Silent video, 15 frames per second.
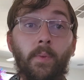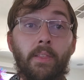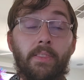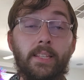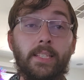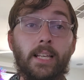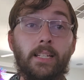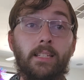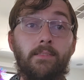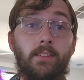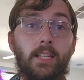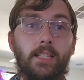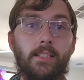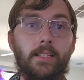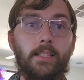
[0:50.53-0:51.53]
This
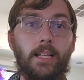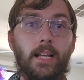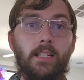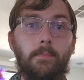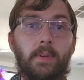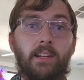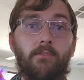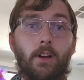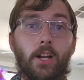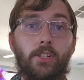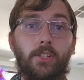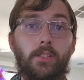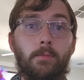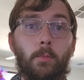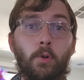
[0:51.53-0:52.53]
activity is designed to make
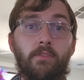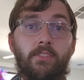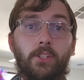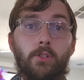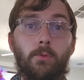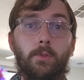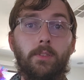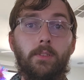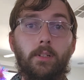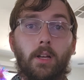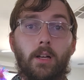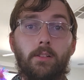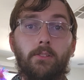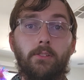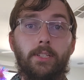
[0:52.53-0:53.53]
fractions more visual,
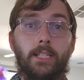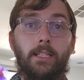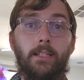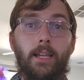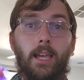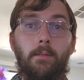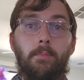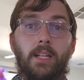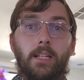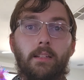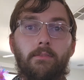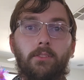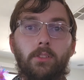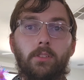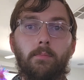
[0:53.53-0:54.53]
concrete, and
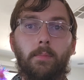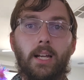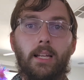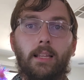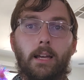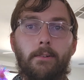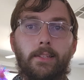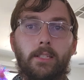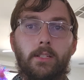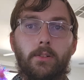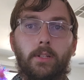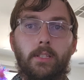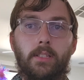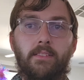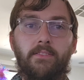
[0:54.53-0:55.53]
meaningful by allowing
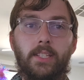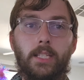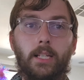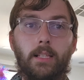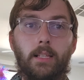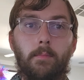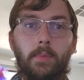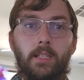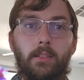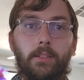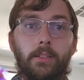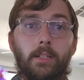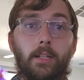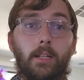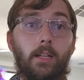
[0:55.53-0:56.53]
students to physically
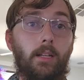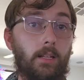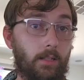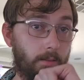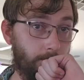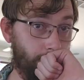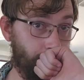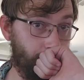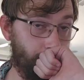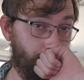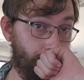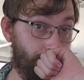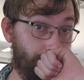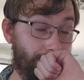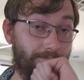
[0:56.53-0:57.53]
build
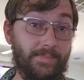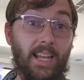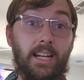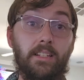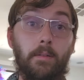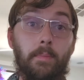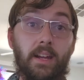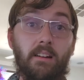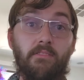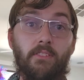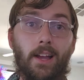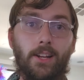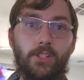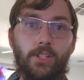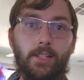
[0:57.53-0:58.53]
and compare
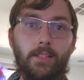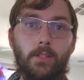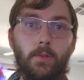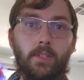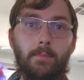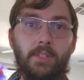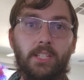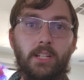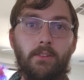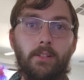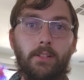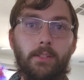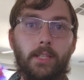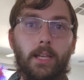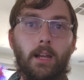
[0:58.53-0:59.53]
fractions using
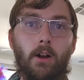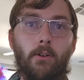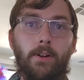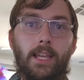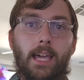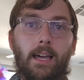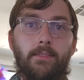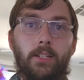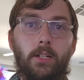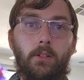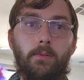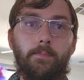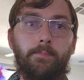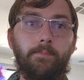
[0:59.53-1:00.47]
materials they already have at home.